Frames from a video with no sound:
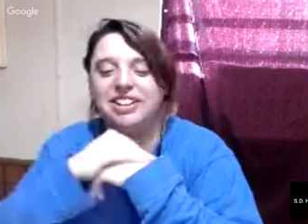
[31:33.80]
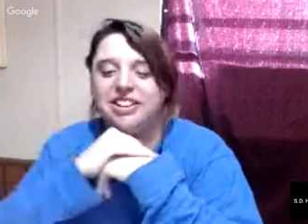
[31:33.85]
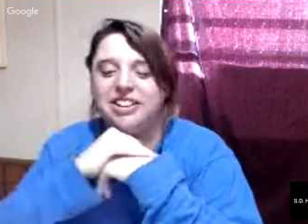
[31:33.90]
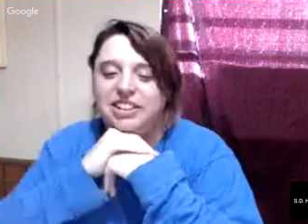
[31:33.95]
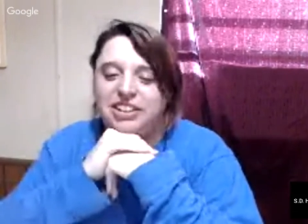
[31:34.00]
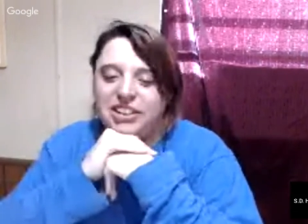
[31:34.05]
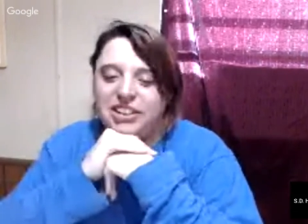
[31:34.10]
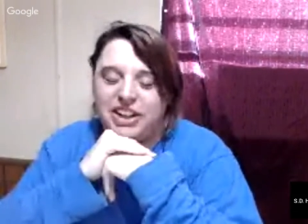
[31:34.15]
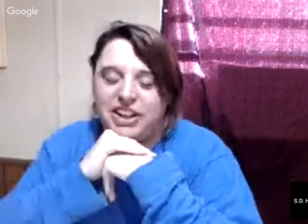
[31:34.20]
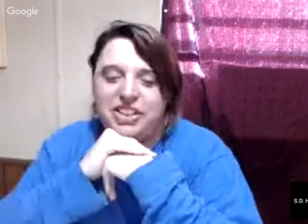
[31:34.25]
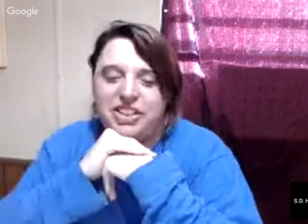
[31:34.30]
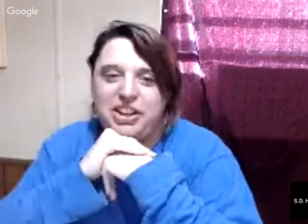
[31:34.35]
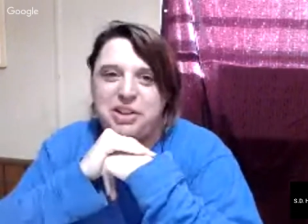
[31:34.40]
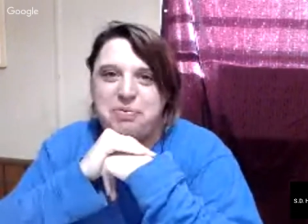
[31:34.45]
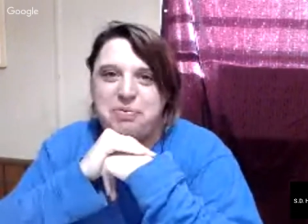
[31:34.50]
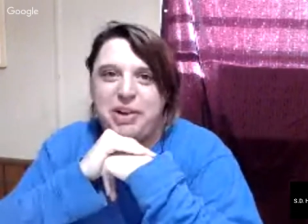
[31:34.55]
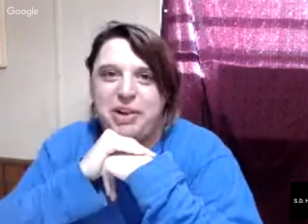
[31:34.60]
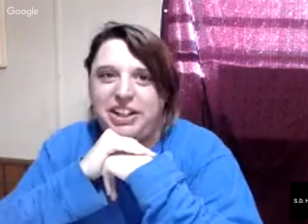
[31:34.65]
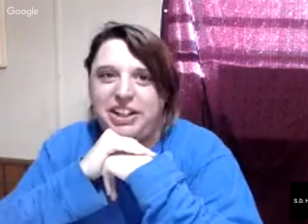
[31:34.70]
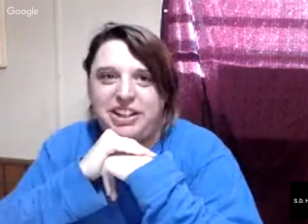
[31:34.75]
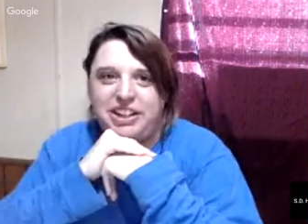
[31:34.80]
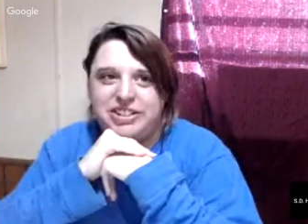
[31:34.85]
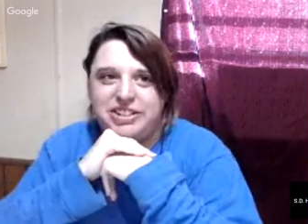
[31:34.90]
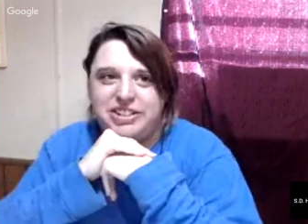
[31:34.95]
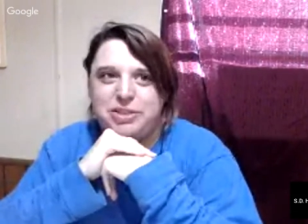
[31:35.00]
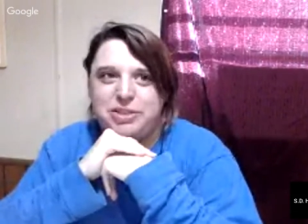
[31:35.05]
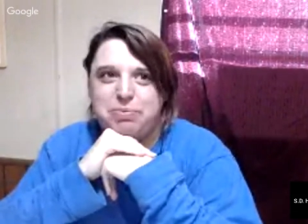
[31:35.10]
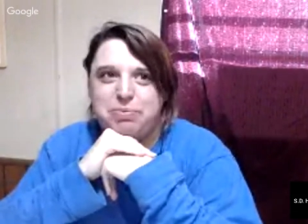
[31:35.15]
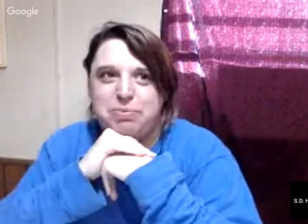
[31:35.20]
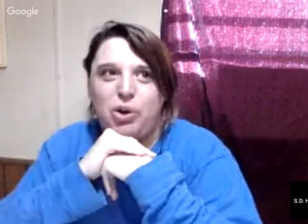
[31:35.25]
I think in my case,
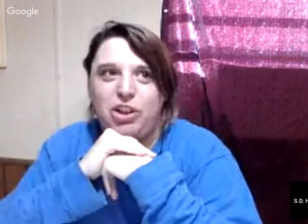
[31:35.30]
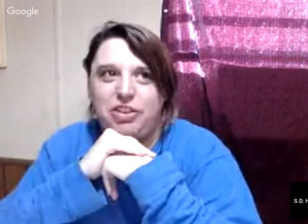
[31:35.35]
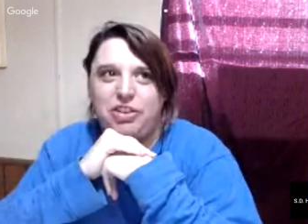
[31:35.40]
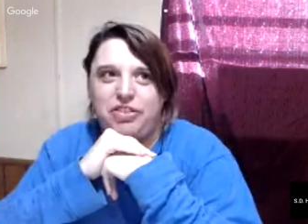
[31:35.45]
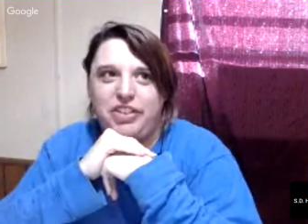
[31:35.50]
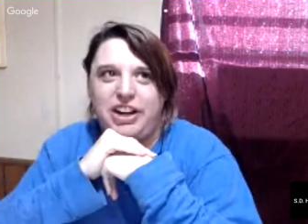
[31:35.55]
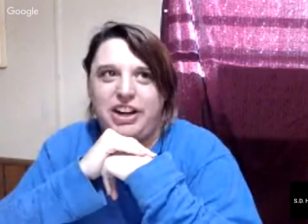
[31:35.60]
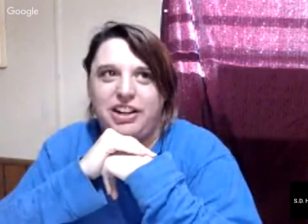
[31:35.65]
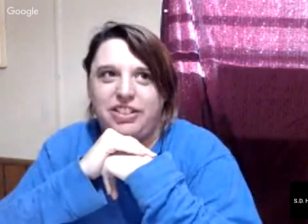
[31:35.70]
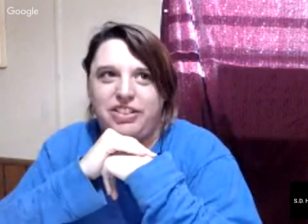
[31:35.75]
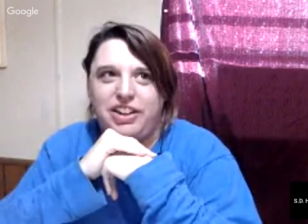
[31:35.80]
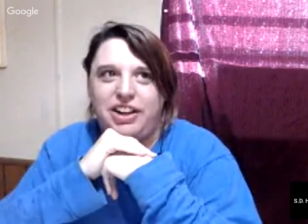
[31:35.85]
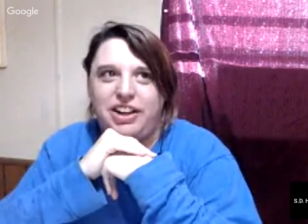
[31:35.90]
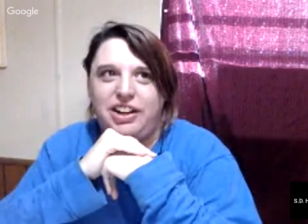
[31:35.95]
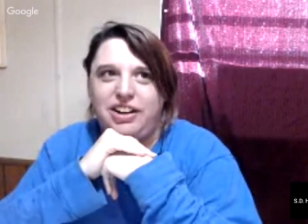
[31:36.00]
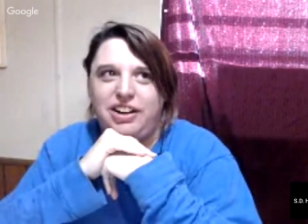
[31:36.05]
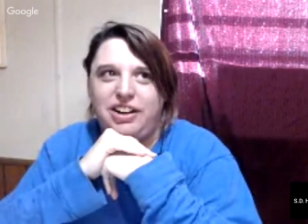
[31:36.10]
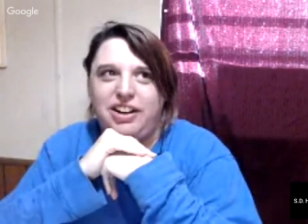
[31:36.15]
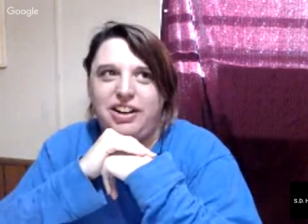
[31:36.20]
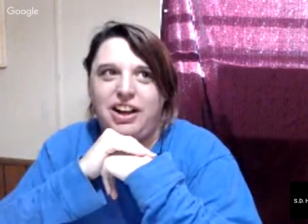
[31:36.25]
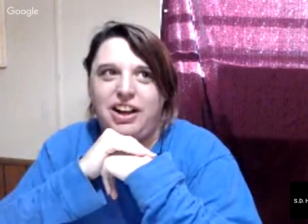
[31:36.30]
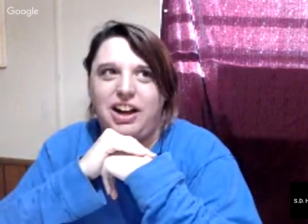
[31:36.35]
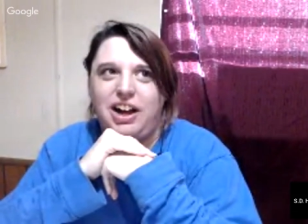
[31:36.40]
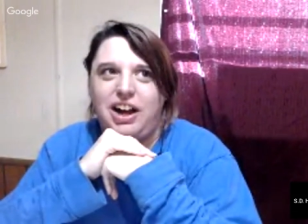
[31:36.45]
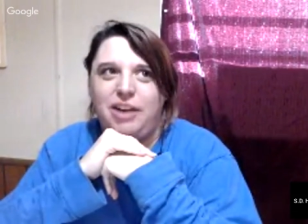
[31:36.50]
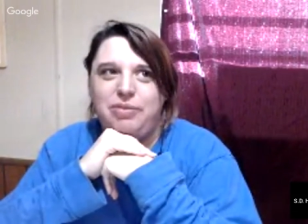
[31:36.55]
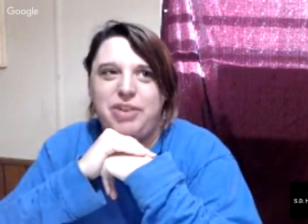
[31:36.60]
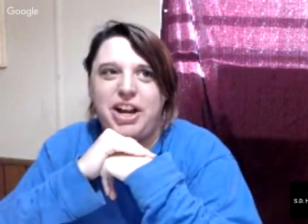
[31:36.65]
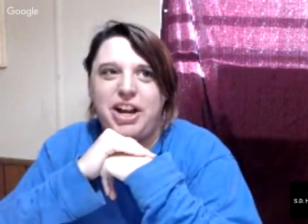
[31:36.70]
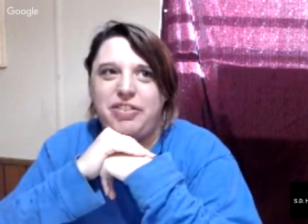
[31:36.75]
it's more the fact that
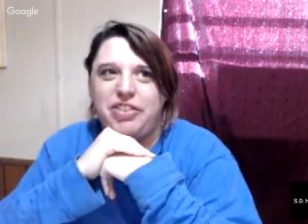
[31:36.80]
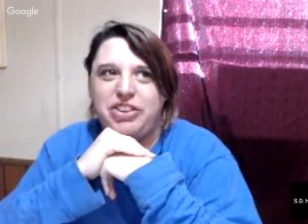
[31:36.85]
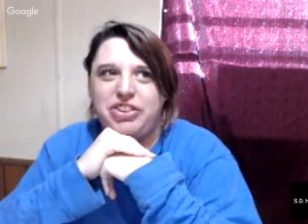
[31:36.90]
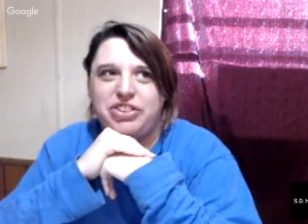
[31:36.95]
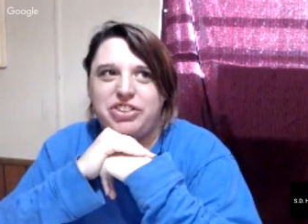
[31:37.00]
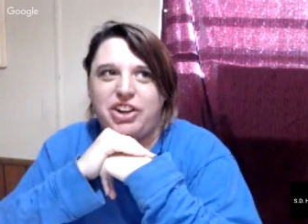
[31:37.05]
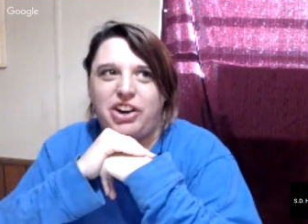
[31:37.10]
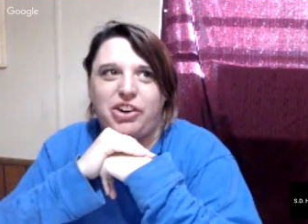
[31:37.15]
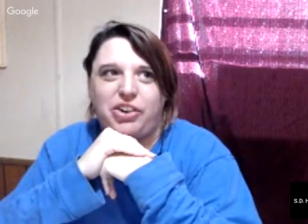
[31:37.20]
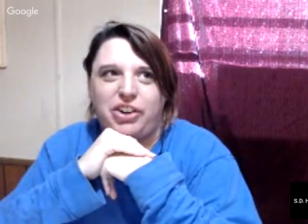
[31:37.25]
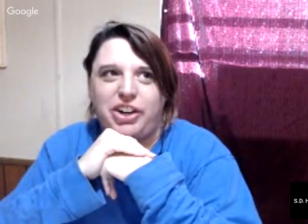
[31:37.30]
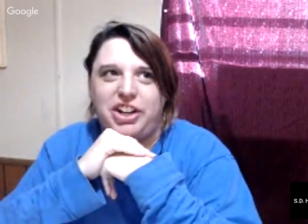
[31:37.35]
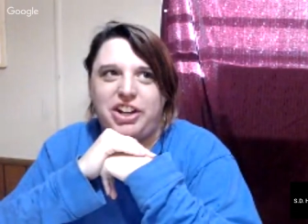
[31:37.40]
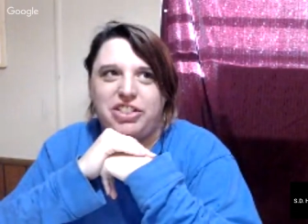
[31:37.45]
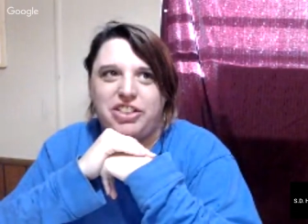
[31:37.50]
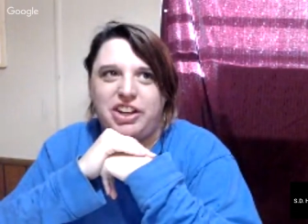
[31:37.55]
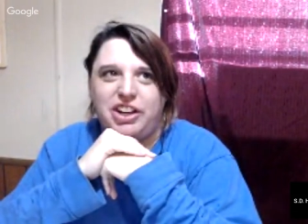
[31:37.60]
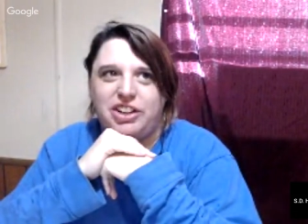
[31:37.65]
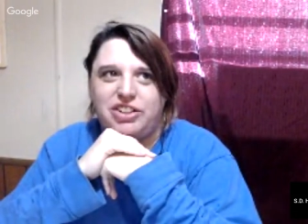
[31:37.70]
I'm not even stuck or anything.